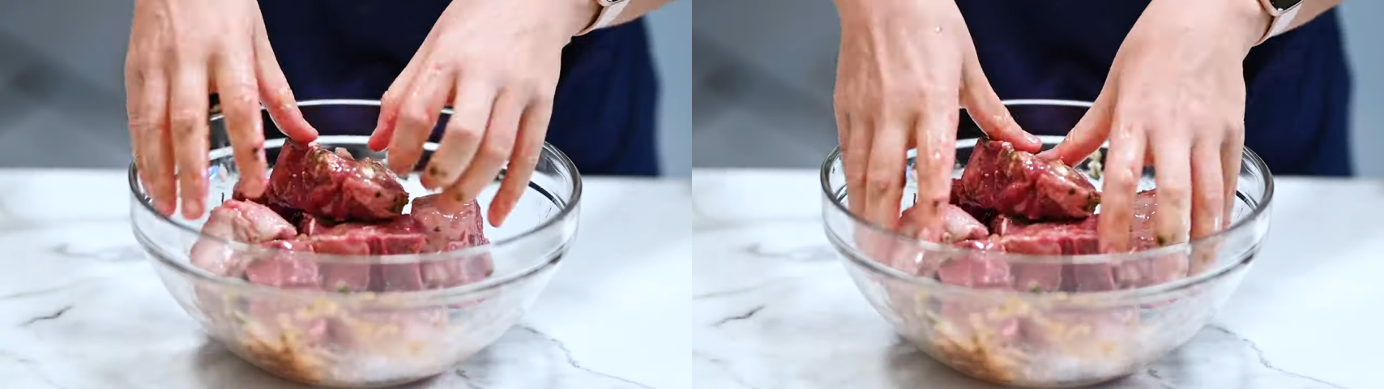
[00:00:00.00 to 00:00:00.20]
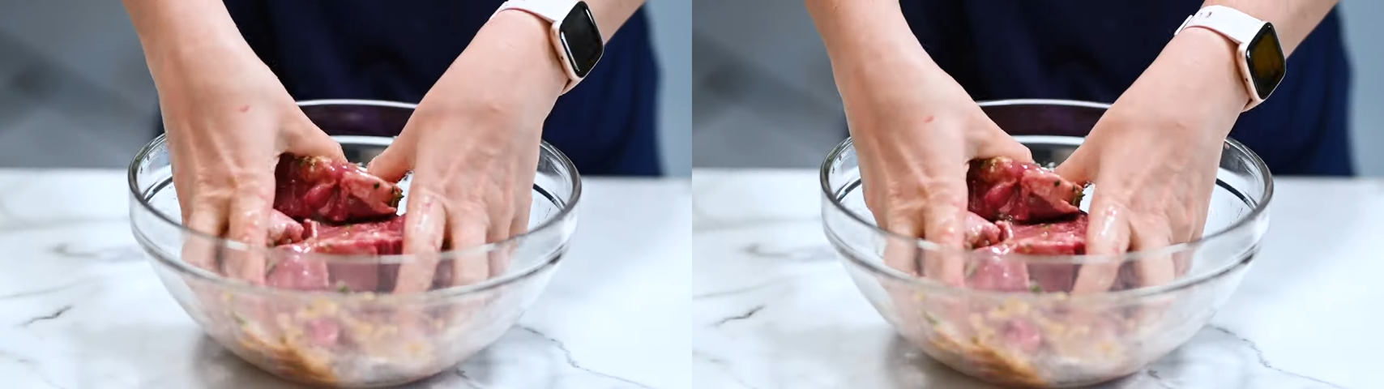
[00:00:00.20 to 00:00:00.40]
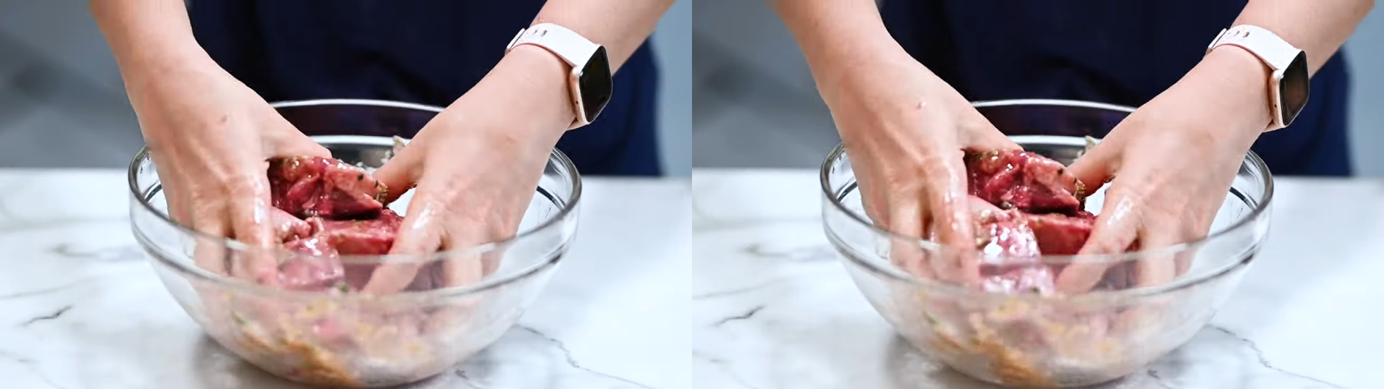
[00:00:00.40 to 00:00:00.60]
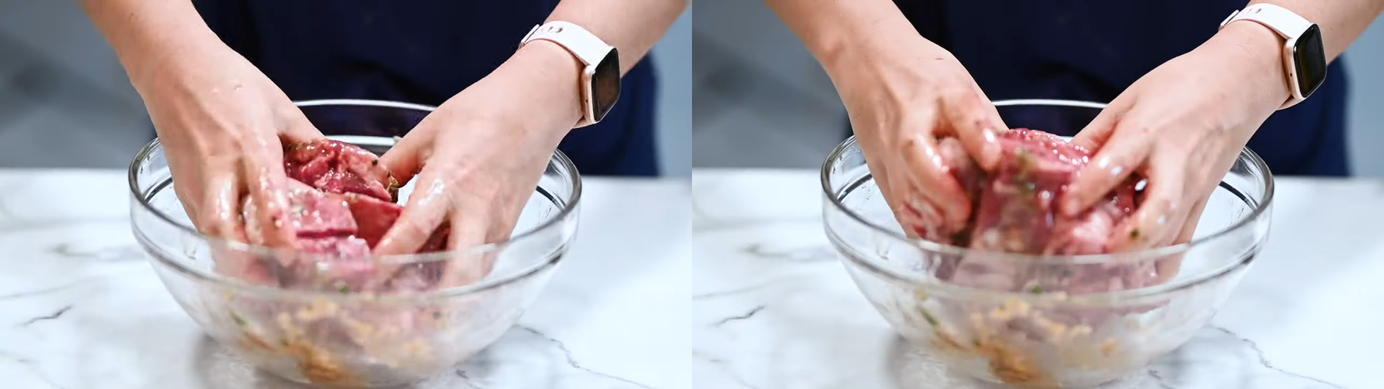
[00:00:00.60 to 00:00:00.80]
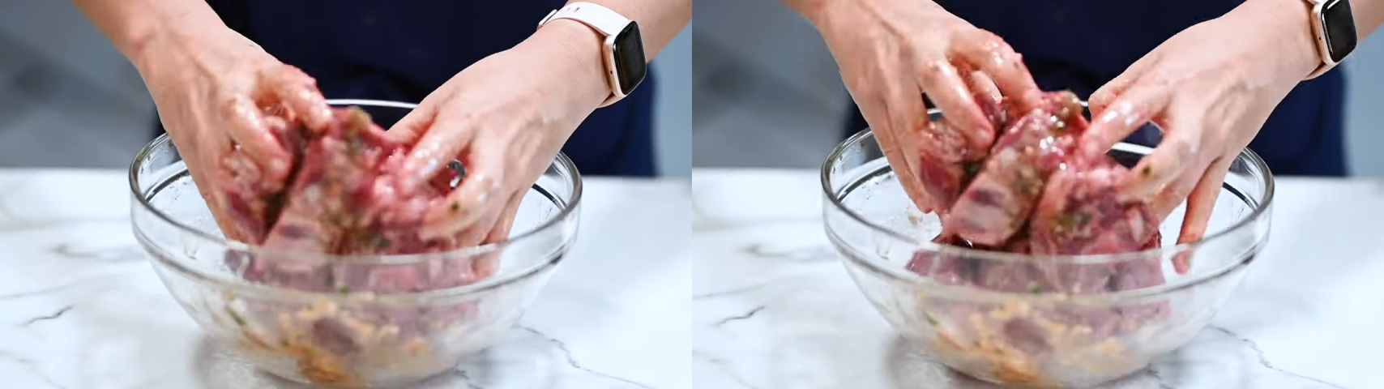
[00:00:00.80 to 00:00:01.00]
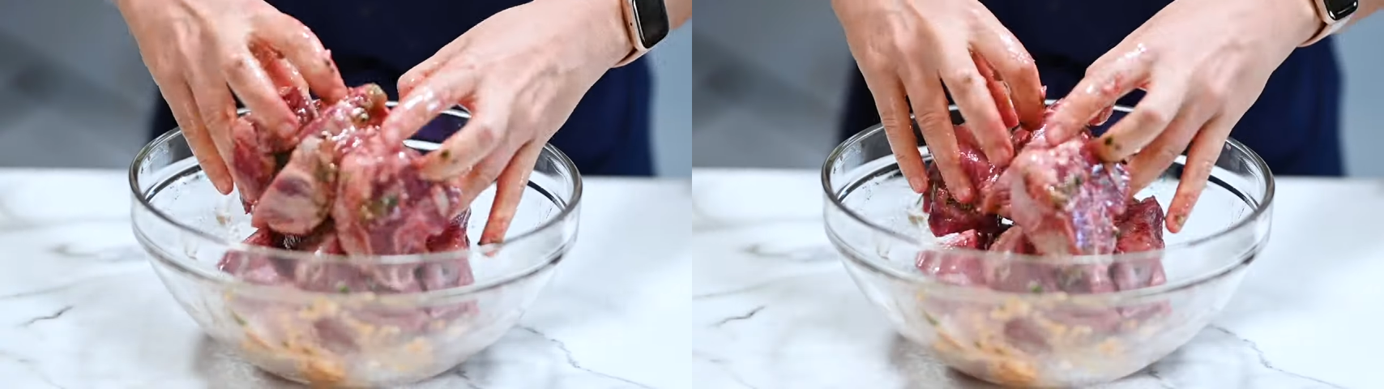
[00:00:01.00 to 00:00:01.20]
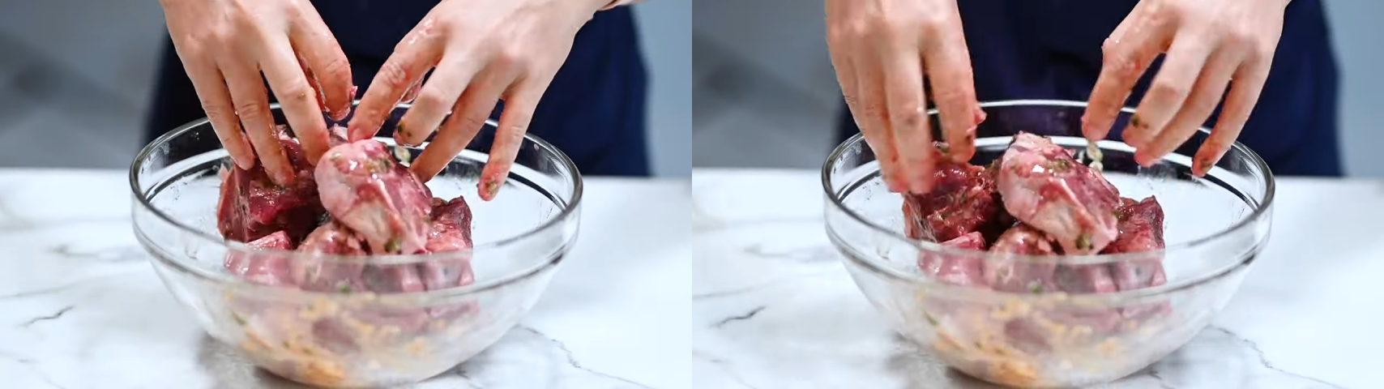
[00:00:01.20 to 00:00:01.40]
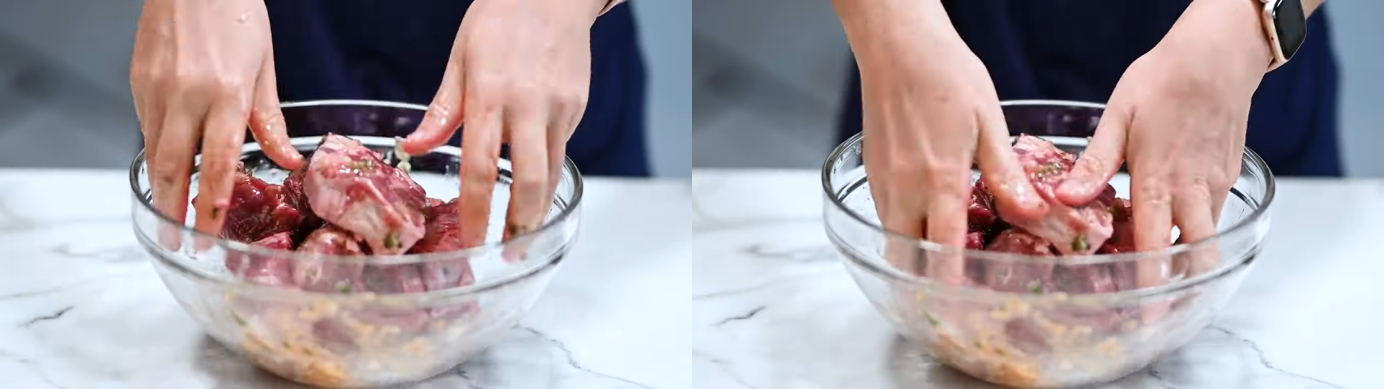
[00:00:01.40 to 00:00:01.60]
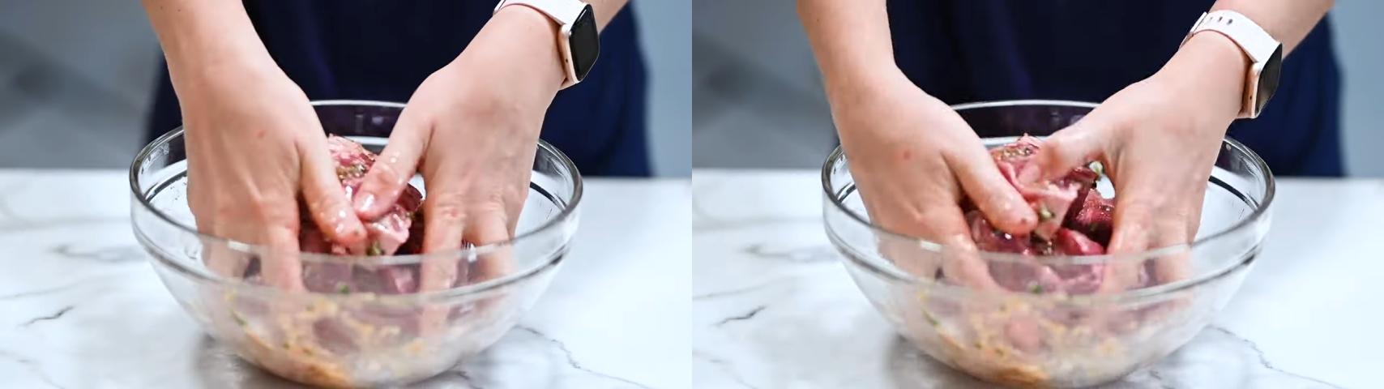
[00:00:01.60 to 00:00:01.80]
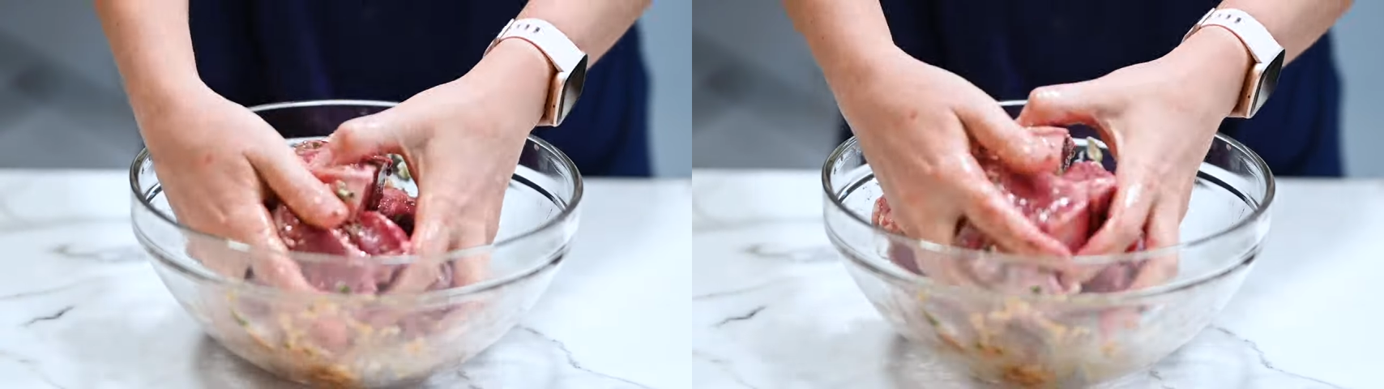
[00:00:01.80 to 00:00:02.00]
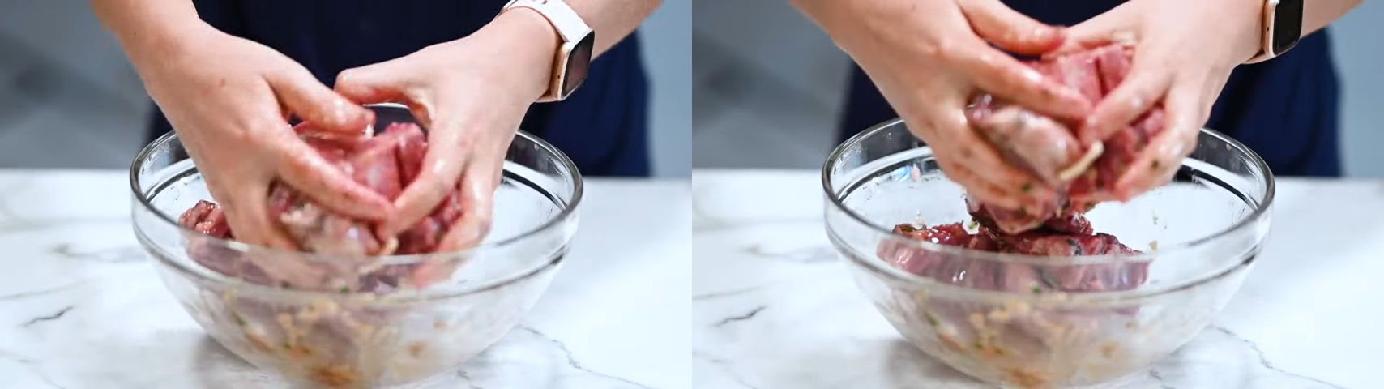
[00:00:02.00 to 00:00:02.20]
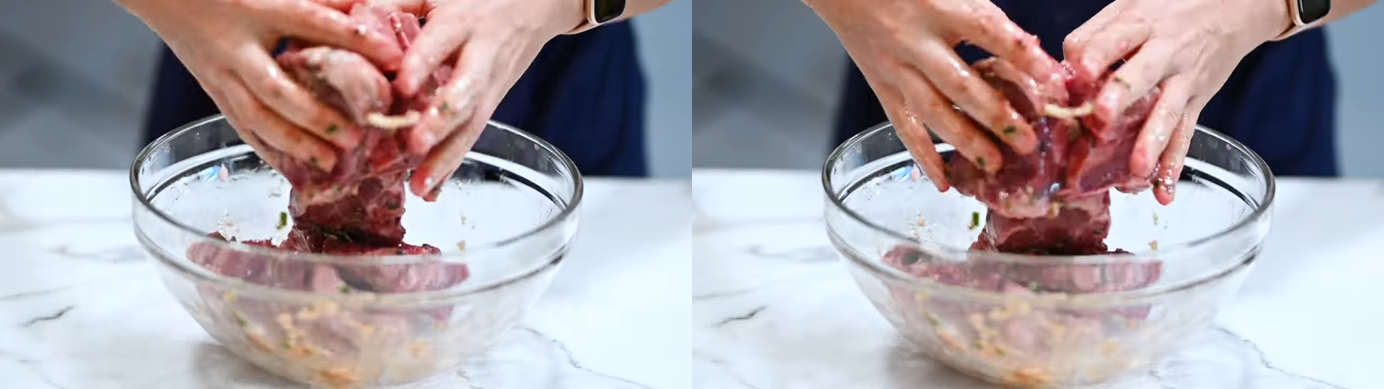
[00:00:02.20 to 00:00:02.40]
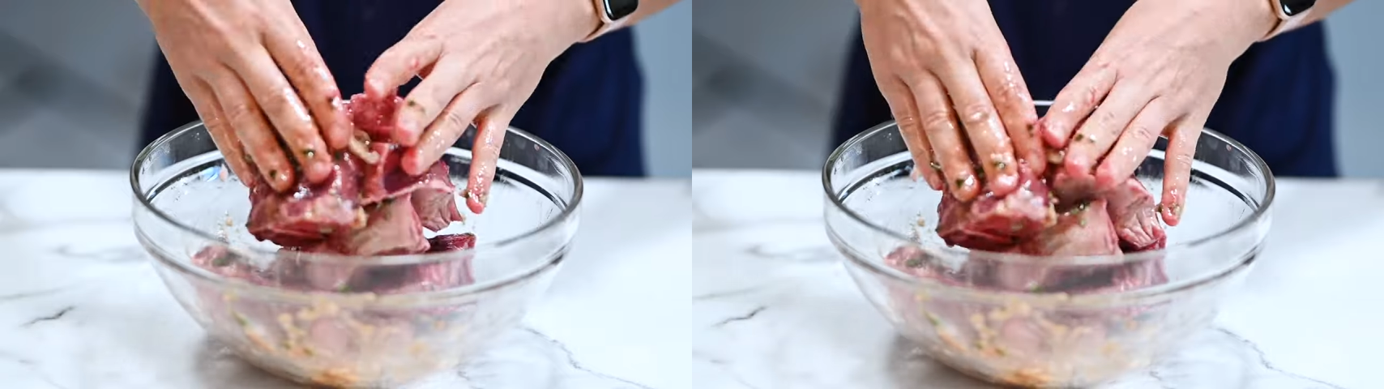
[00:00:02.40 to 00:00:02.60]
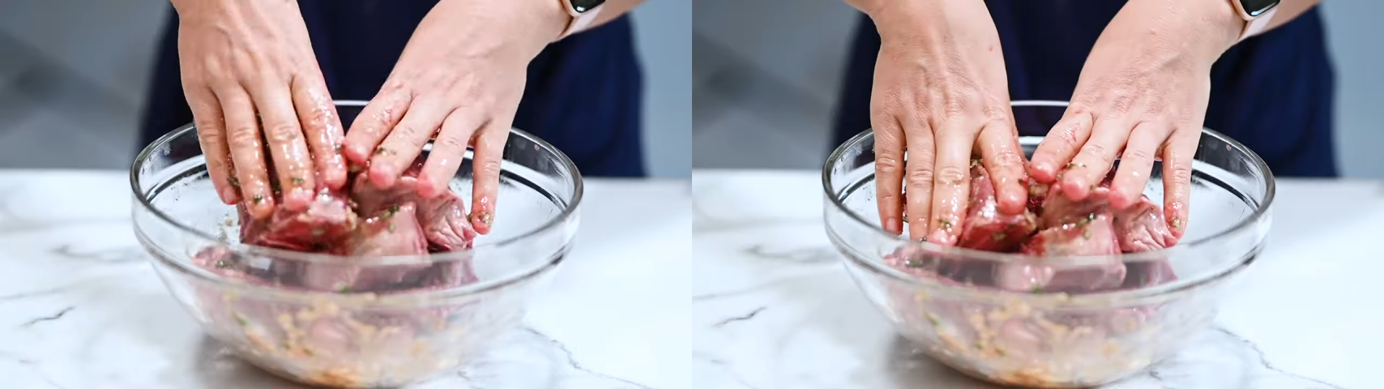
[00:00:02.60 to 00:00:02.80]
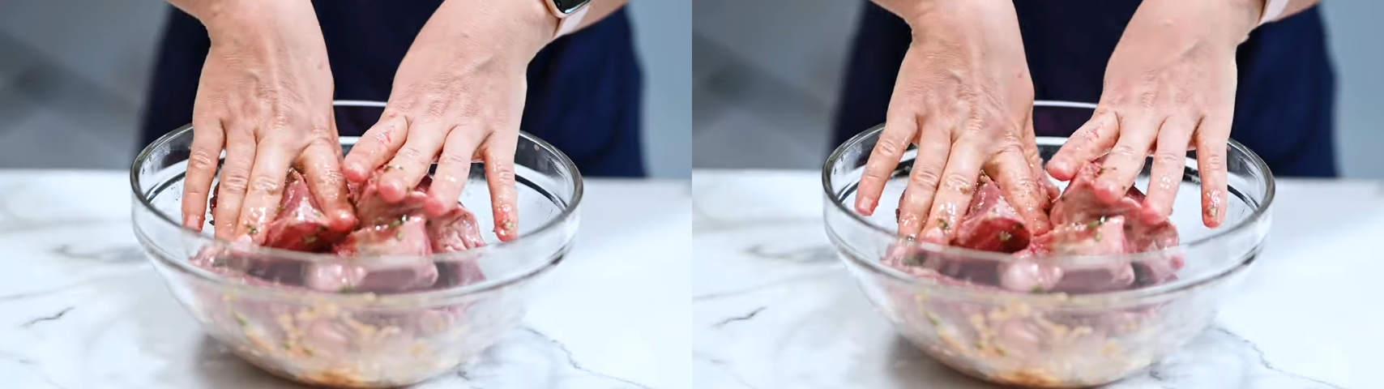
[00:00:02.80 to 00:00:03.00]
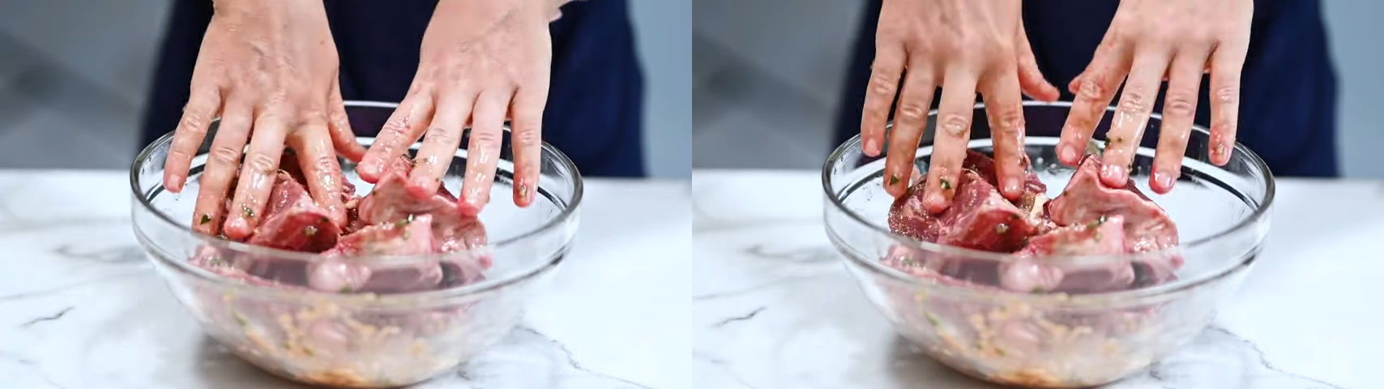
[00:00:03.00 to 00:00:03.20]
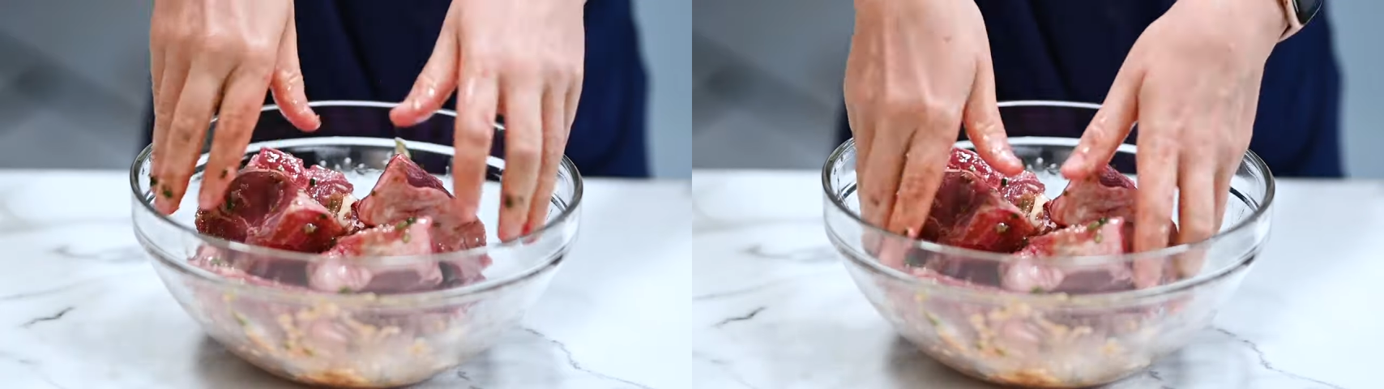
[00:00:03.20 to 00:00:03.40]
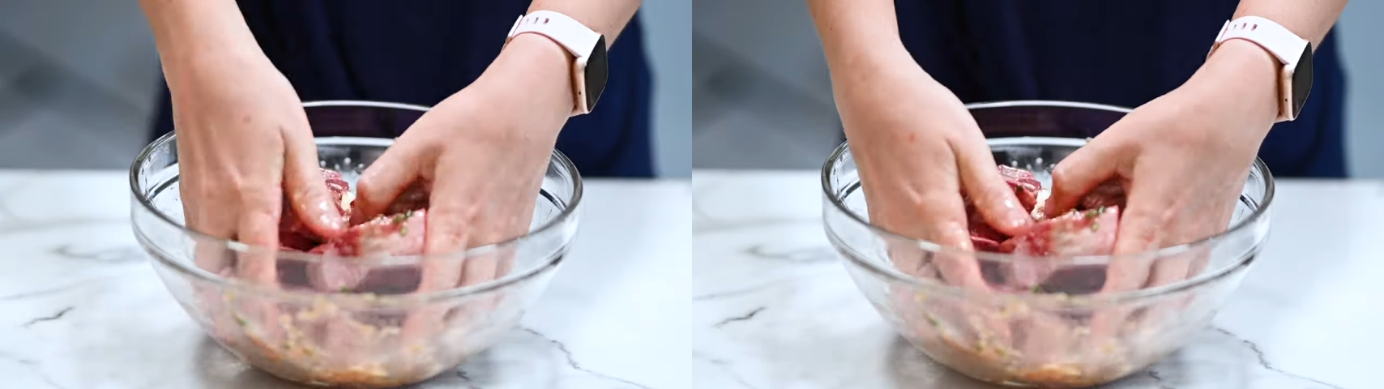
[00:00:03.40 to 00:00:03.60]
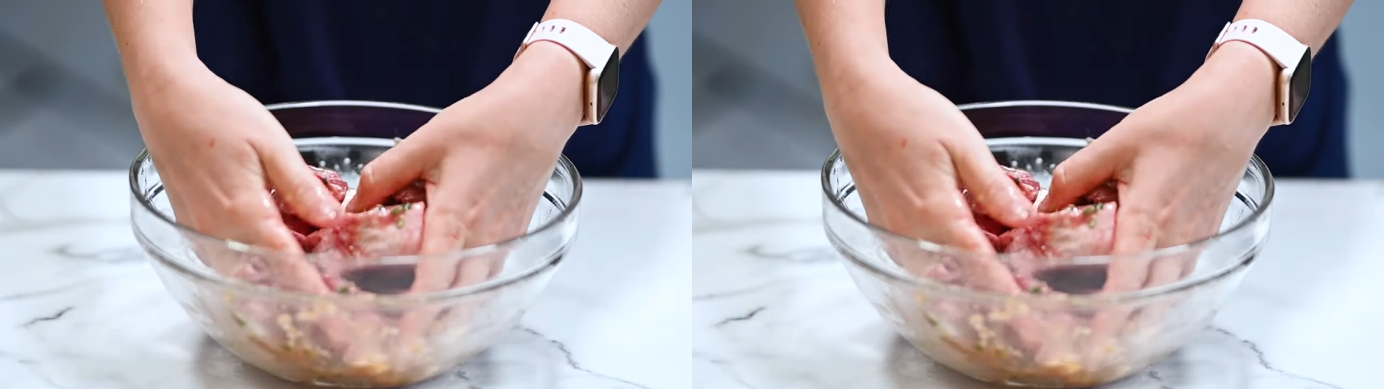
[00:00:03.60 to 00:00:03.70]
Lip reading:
No face is visible, so there are no lips to read.